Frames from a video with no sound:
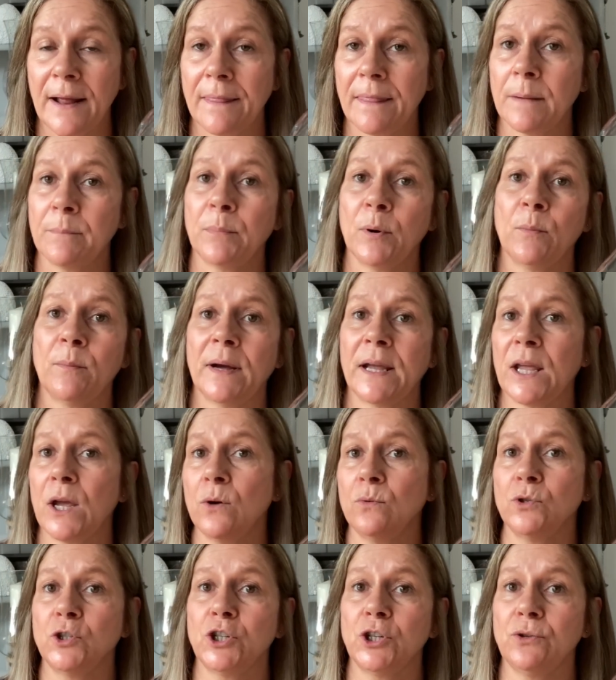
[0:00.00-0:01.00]
and then put my
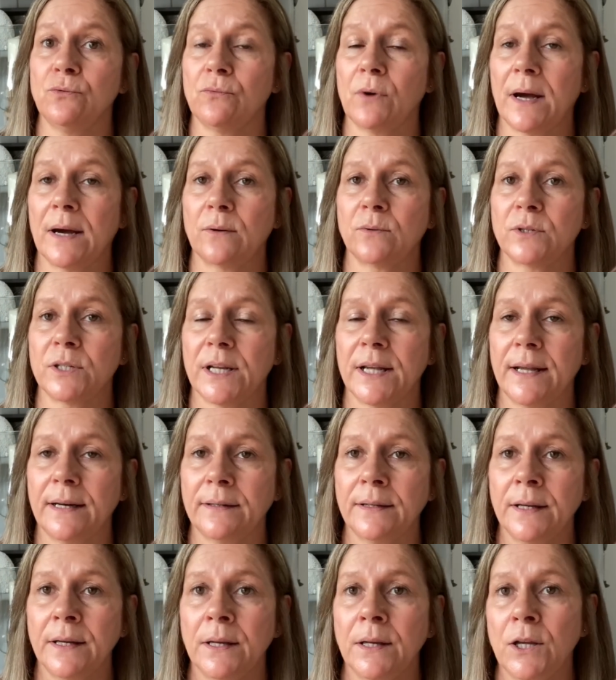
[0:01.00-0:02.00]
own jute round it,
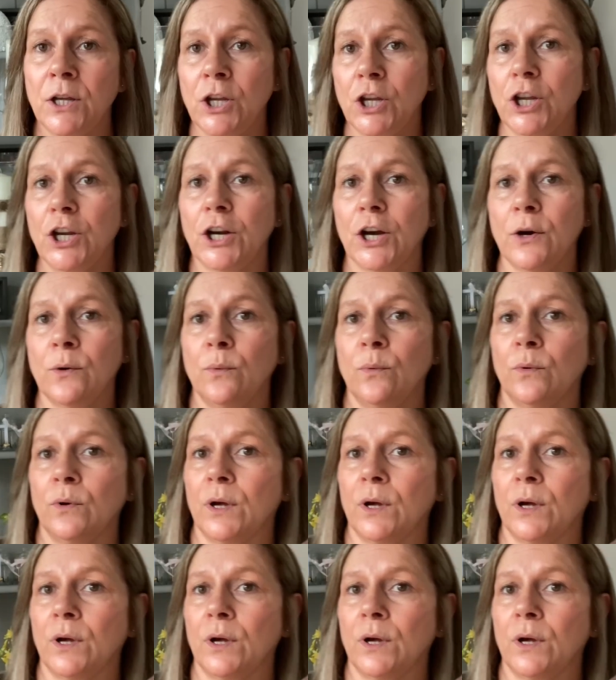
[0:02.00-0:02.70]
you know,